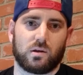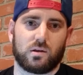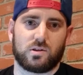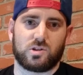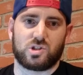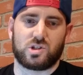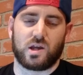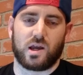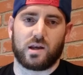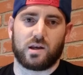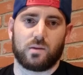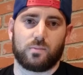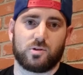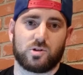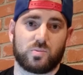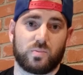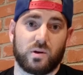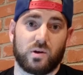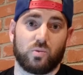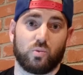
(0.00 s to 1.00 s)
His stand-up
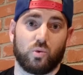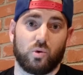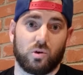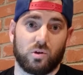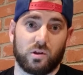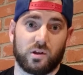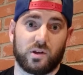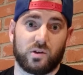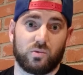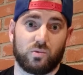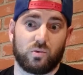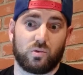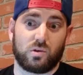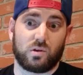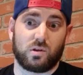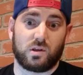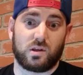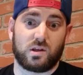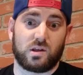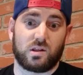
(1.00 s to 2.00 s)
has been really
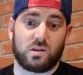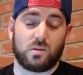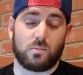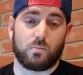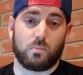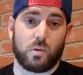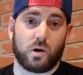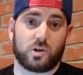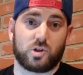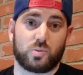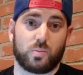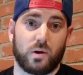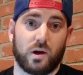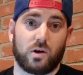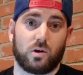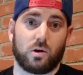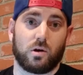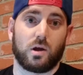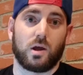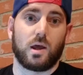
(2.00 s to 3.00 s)
much
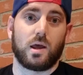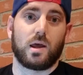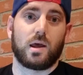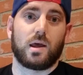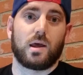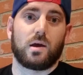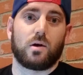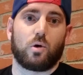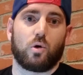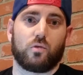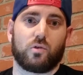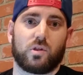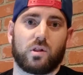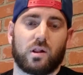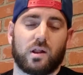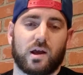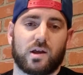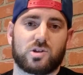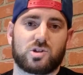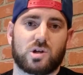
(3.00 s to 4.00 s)
better over the
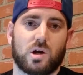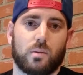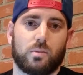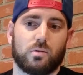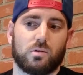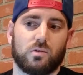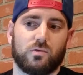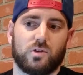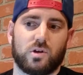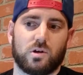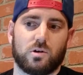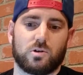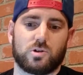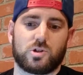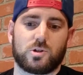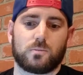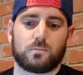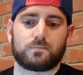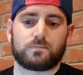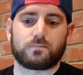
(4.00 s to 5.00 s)
last couple of years.